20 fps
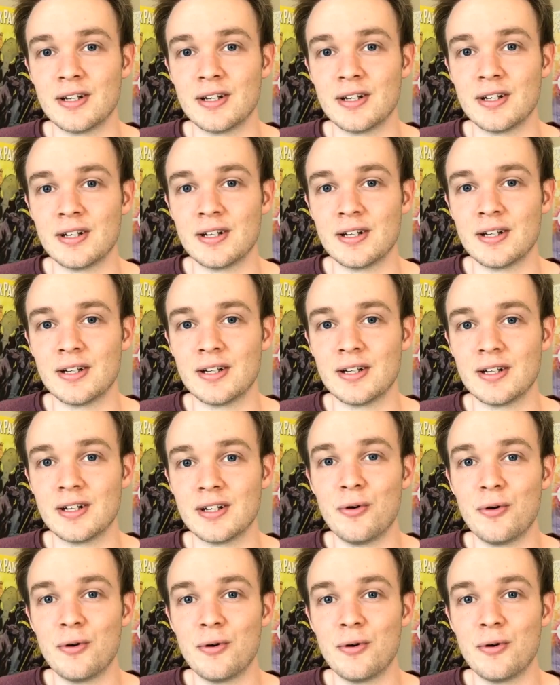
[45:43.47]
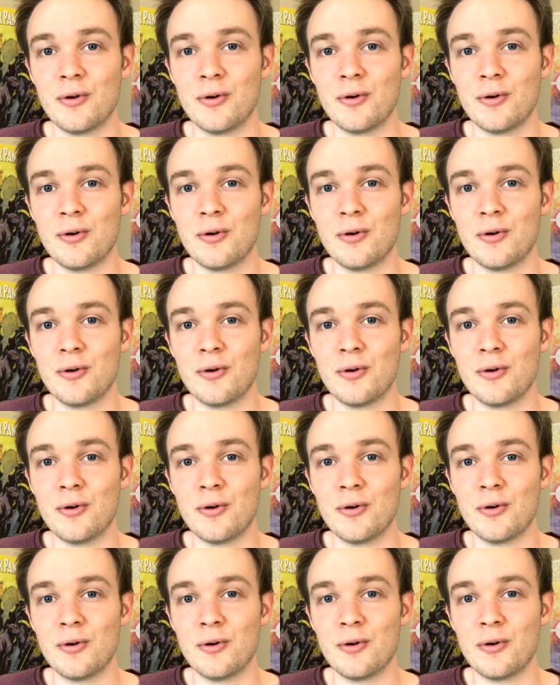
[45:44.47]
I won't try to use my own ignorance
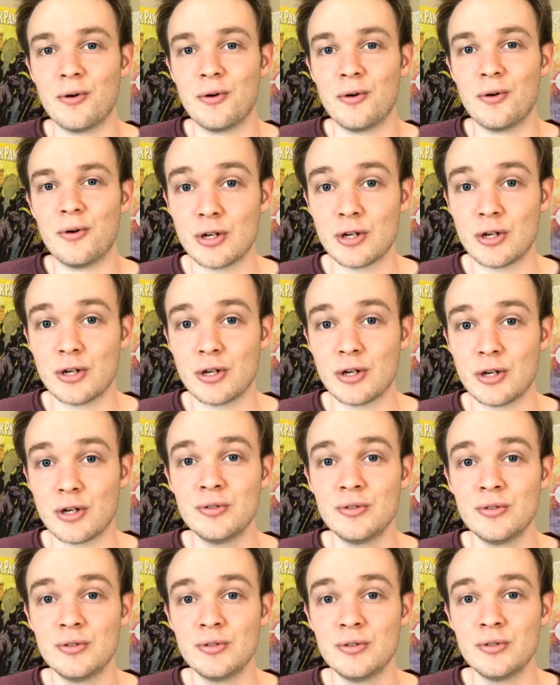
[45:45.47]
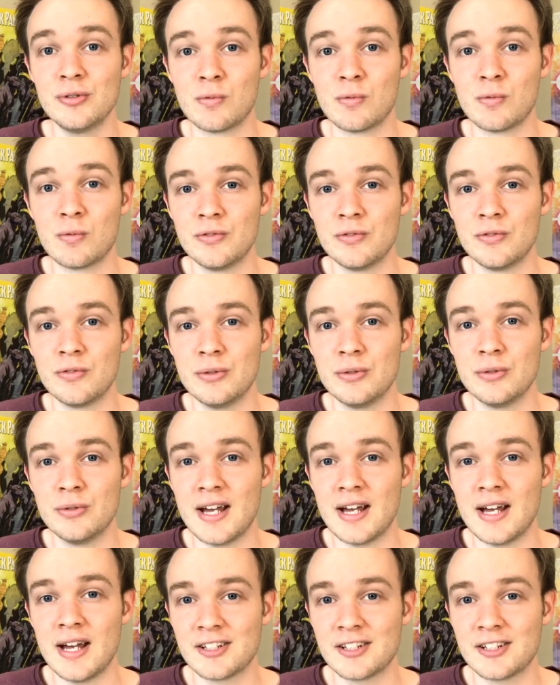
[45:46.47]
of a topic to try to prove that my worldview is
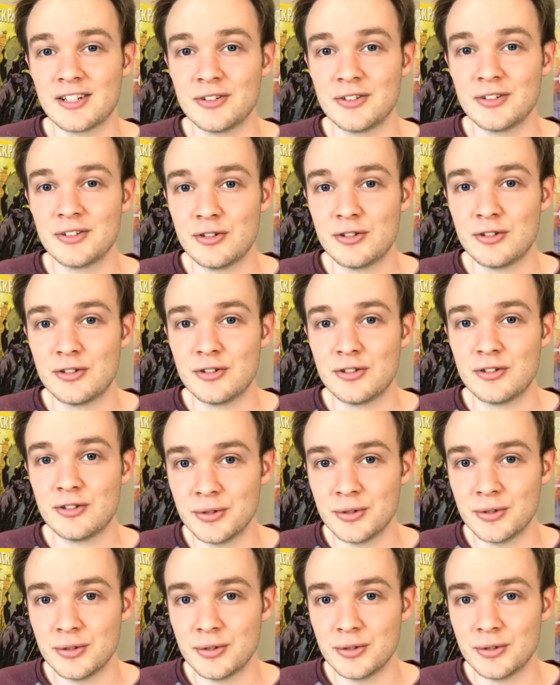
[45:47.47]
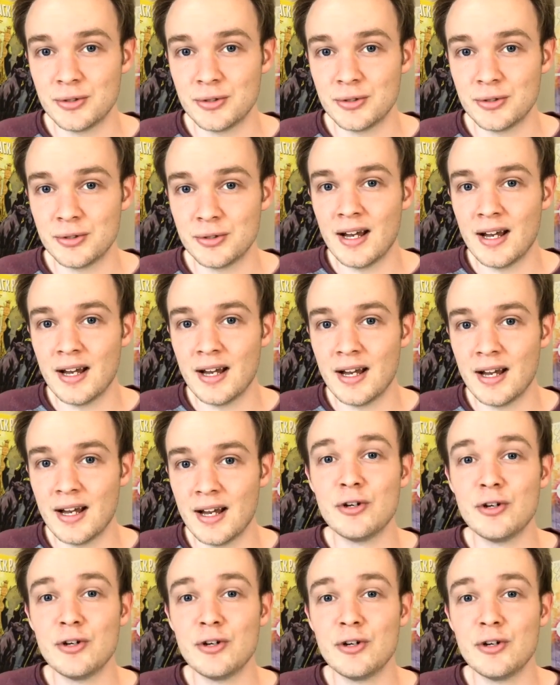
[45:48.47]
actually true. I have
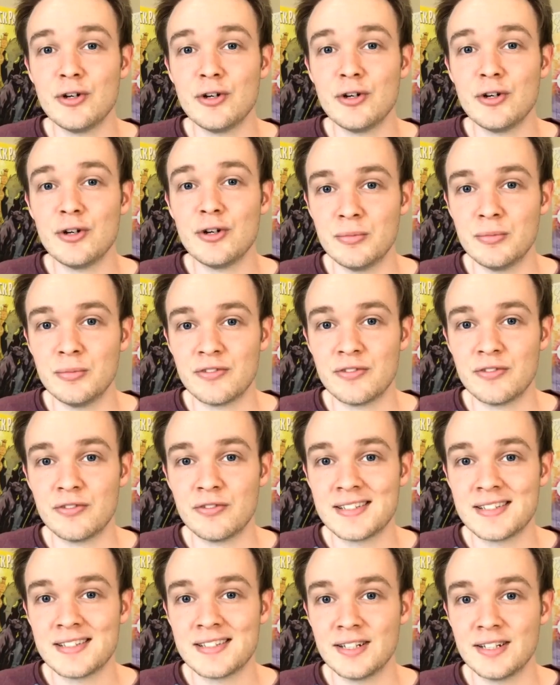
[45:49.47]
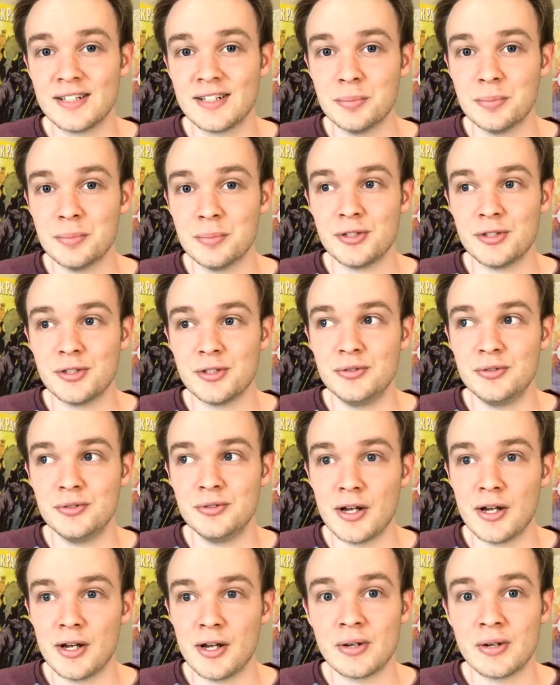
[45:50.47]
no problem with fessing up to
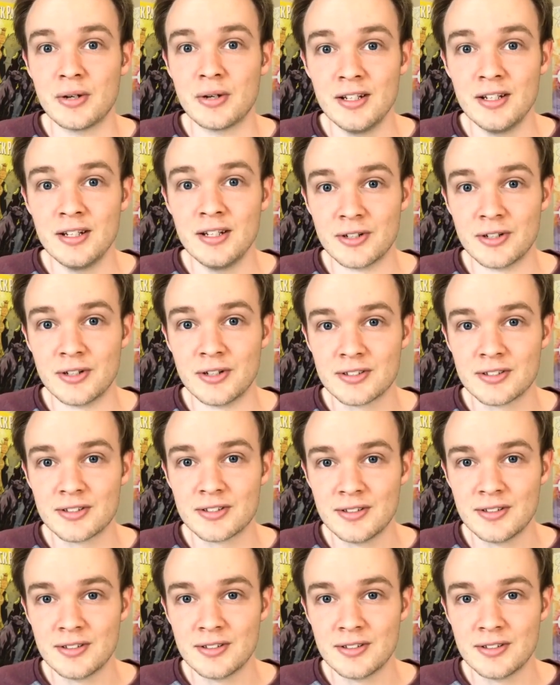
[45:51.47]
my own ignorance.